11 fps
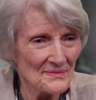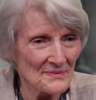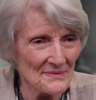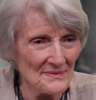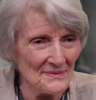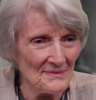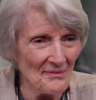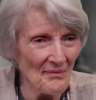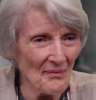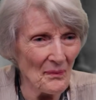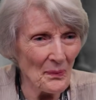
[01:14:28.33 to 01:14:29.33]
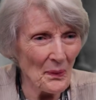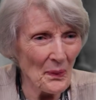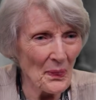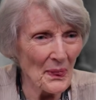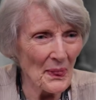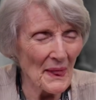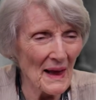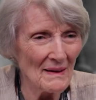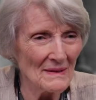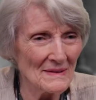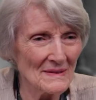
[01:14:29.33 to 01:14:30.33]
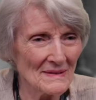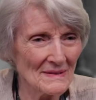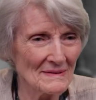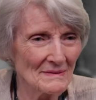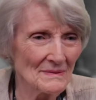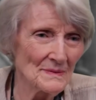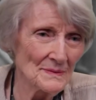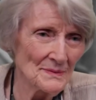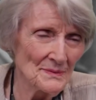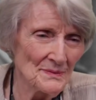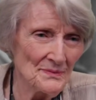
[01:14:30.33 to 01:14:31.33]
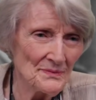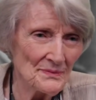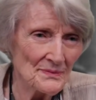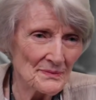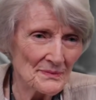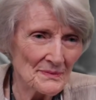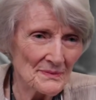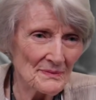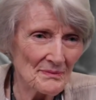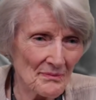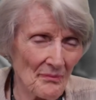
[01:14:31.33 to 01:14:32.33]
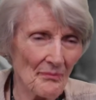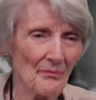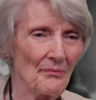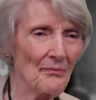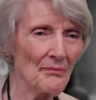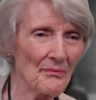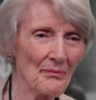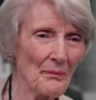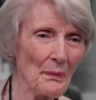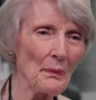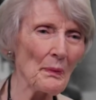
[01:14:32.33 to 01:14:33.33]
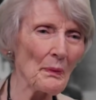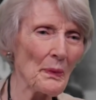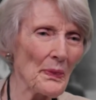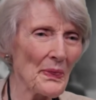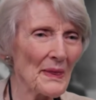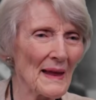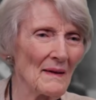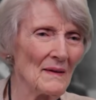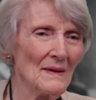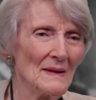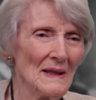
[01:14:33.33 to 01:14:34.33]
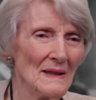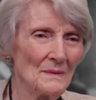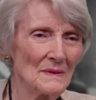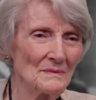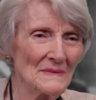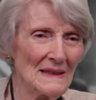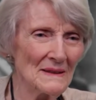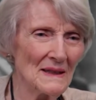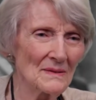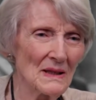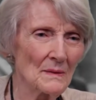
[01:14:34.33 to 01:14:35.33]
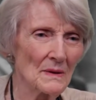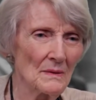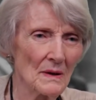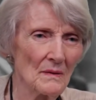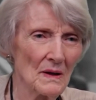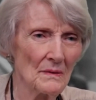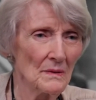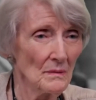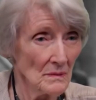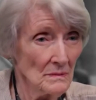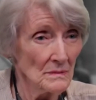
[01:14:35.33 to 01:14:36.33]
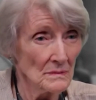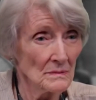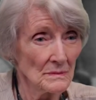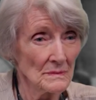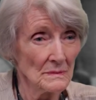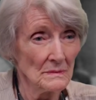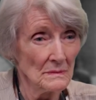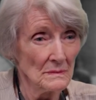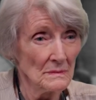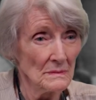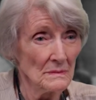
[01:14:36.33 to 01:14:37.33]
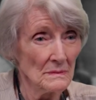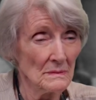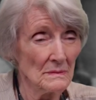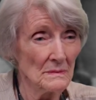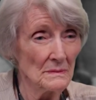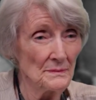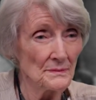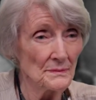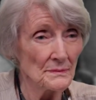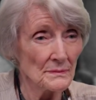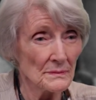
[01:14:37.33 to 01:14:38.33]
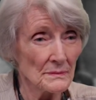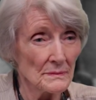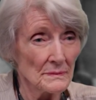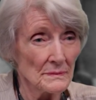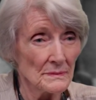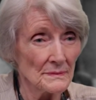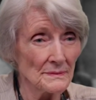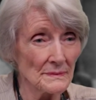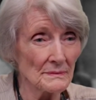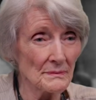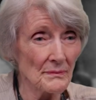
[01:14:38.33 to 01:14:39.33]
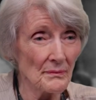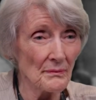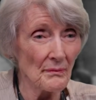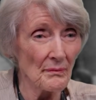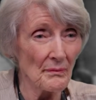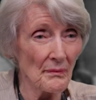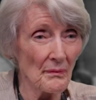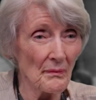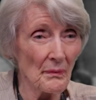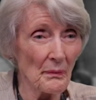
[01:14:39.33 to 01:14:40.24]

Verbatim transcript: to uh, to go to Harvard Law School, um, and it you both moved to Cambridge. So was that um, was that uh,